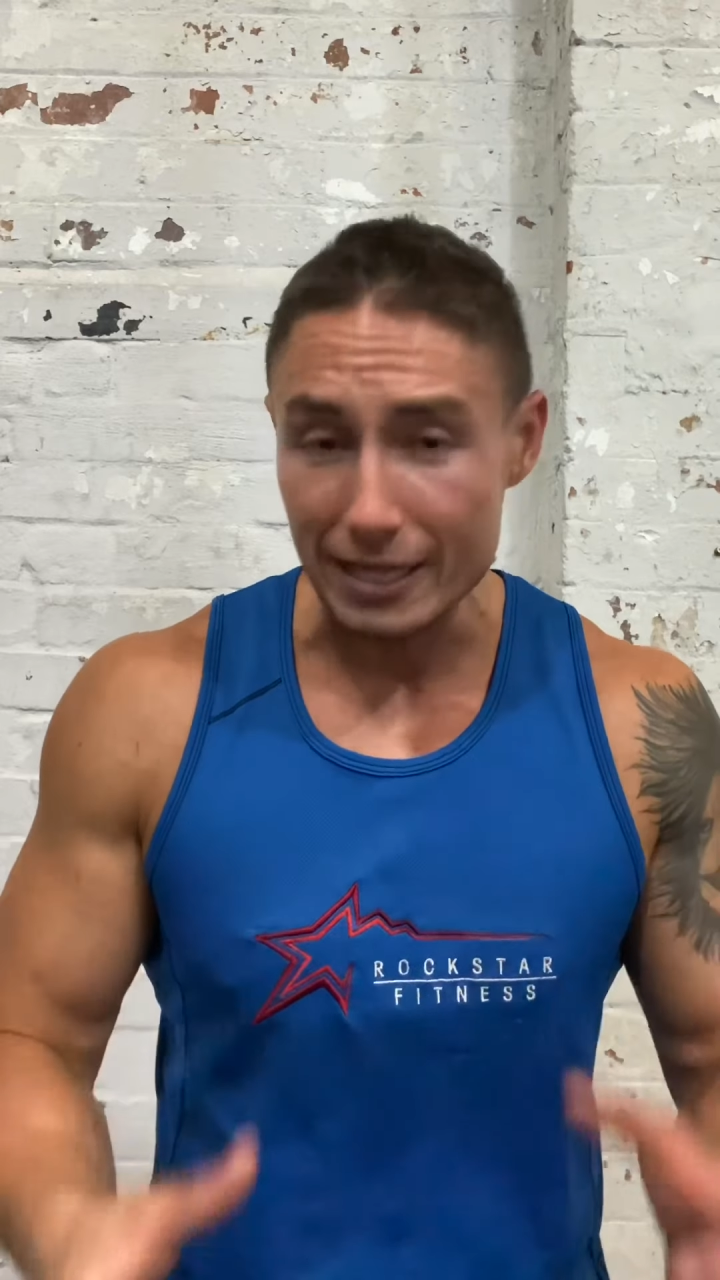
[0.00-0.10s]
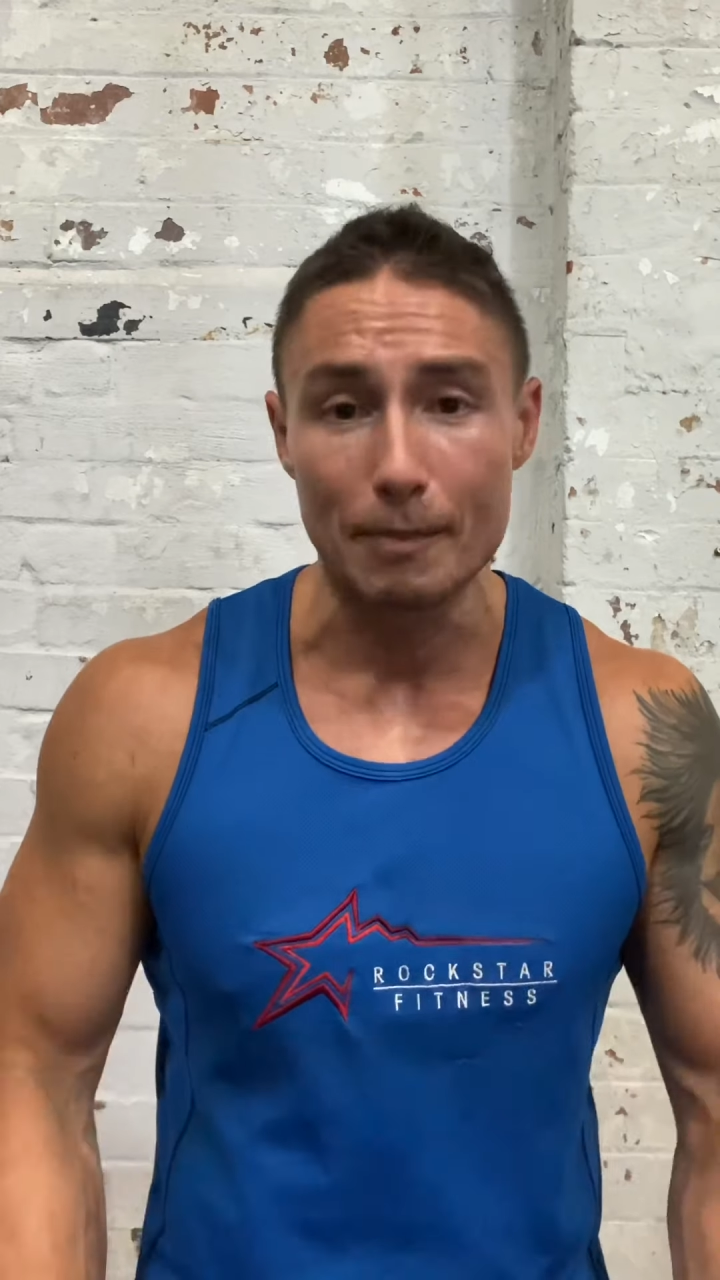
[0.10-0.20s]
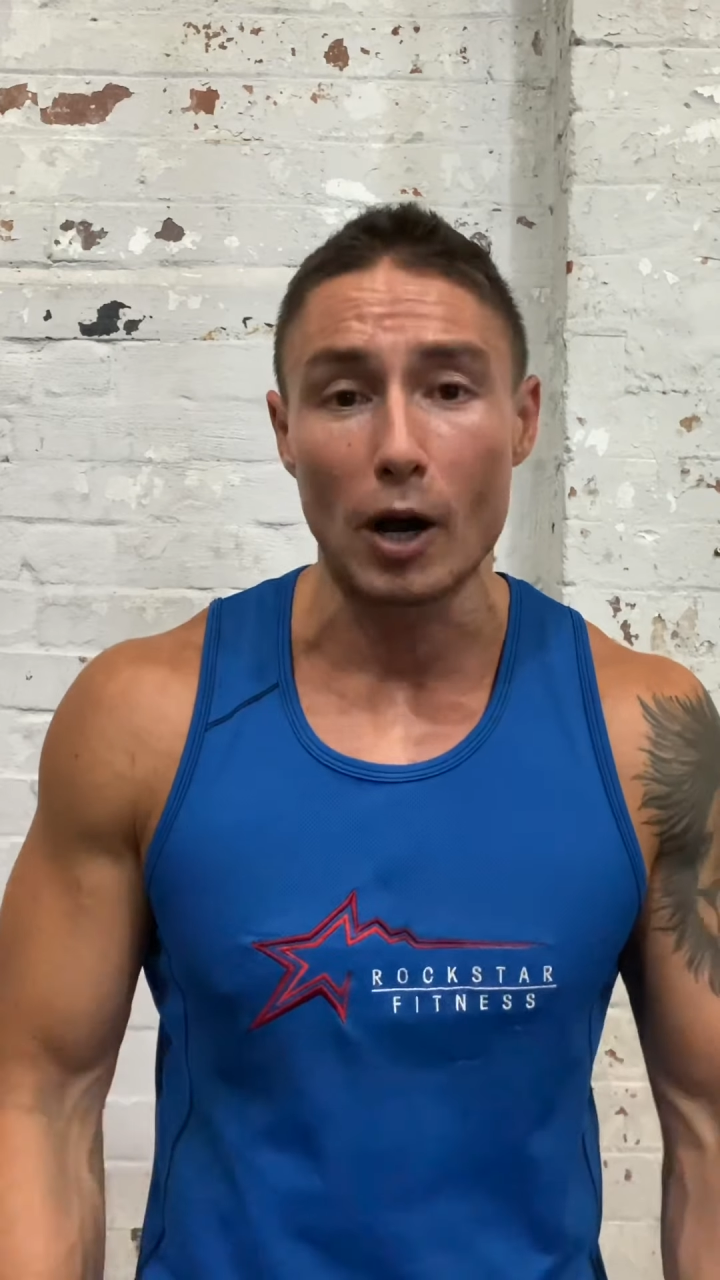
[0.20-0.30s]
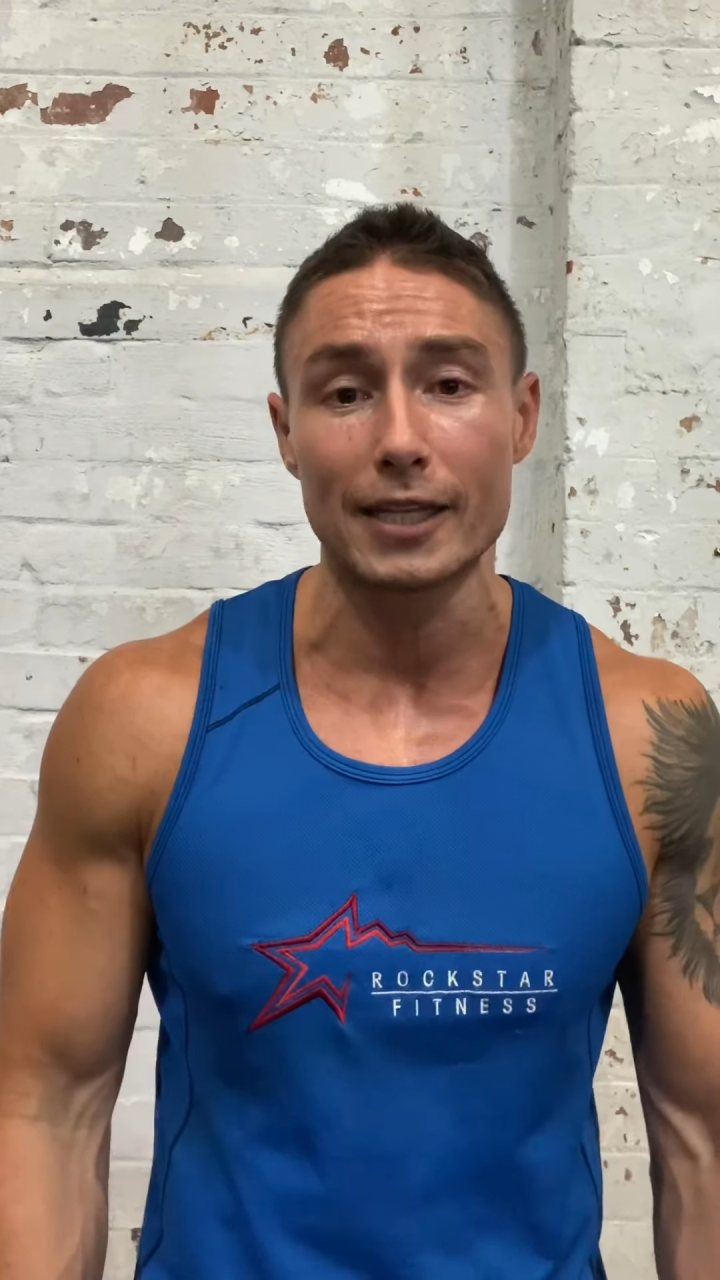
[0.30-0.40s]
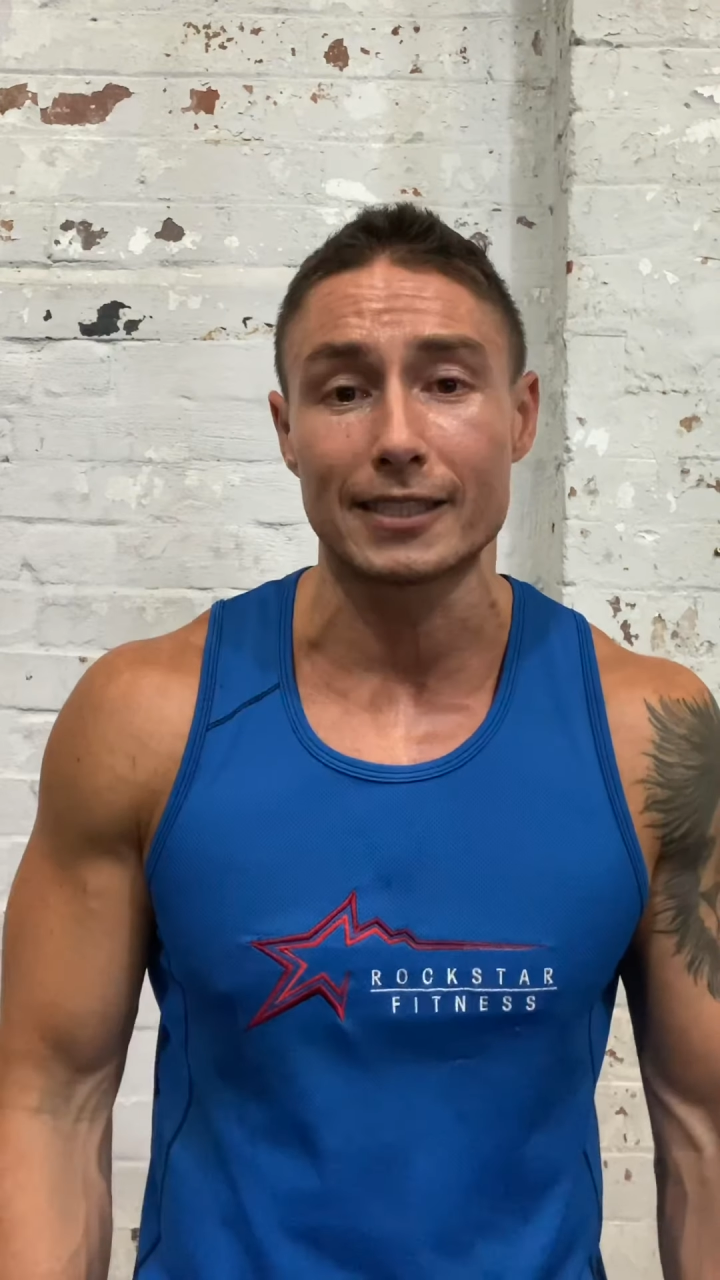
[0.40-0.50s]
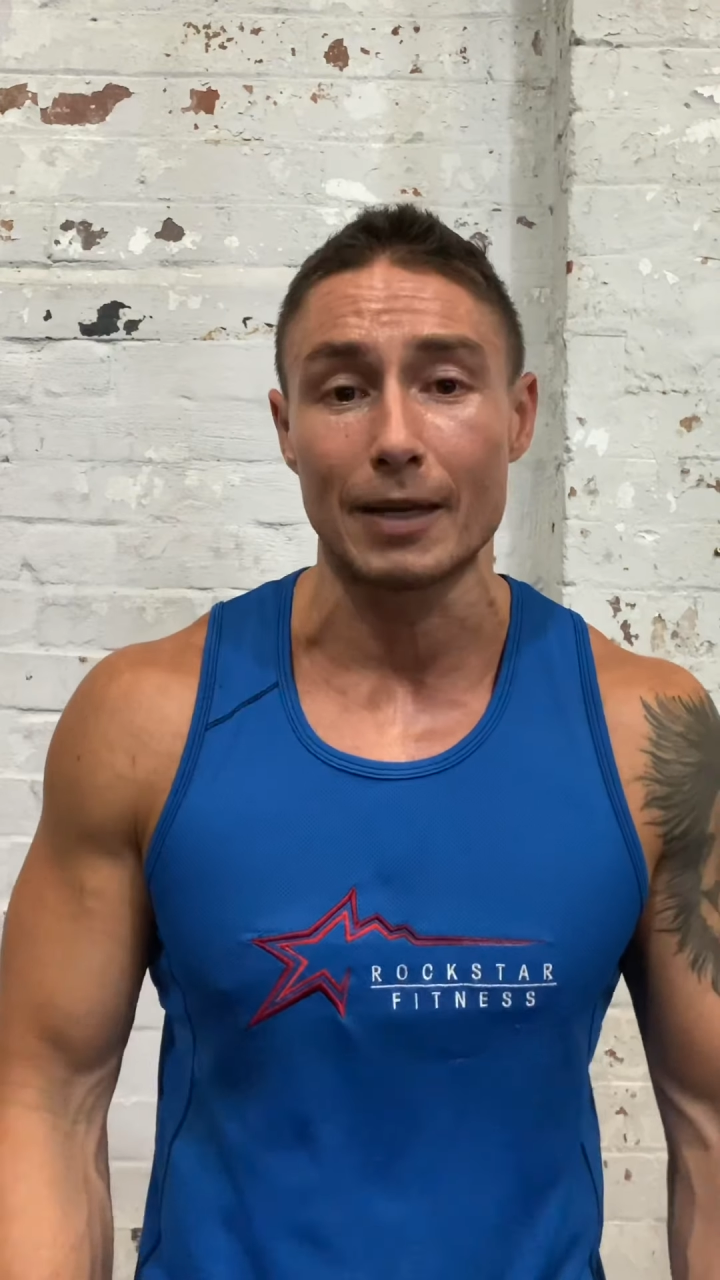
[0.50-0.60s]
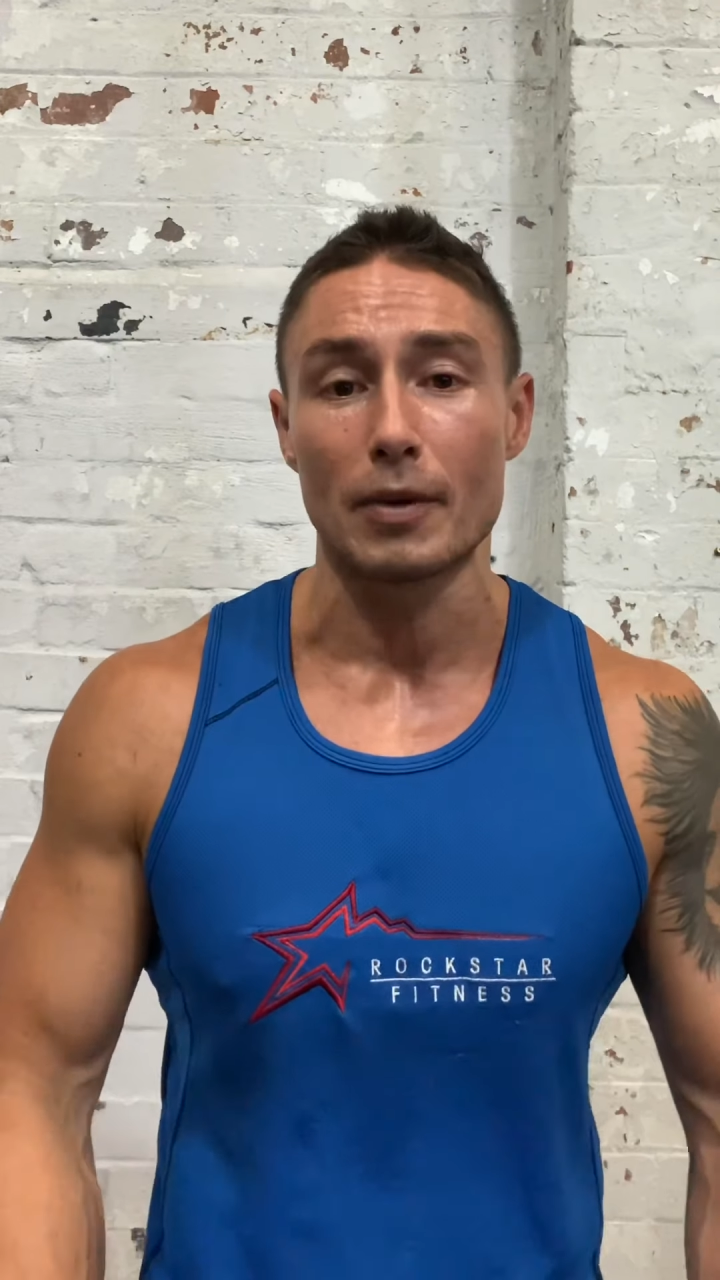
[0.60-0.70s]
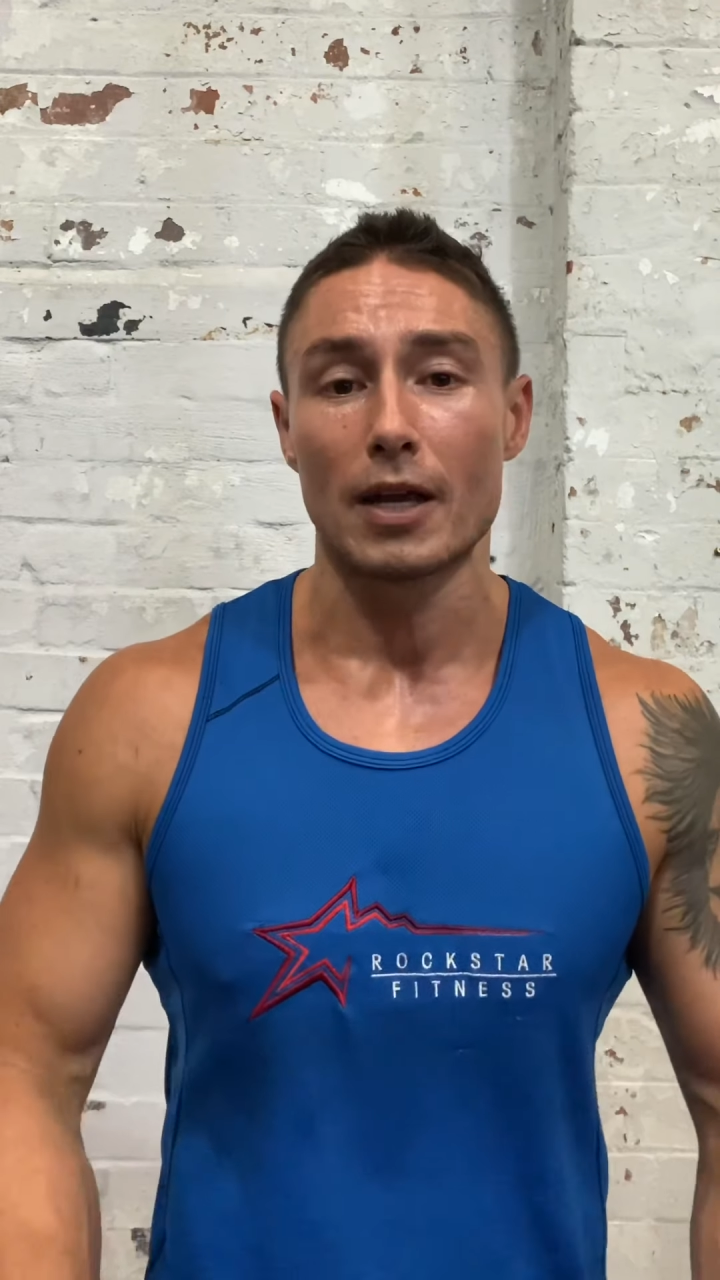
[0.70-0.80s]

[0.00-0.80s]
the bicep.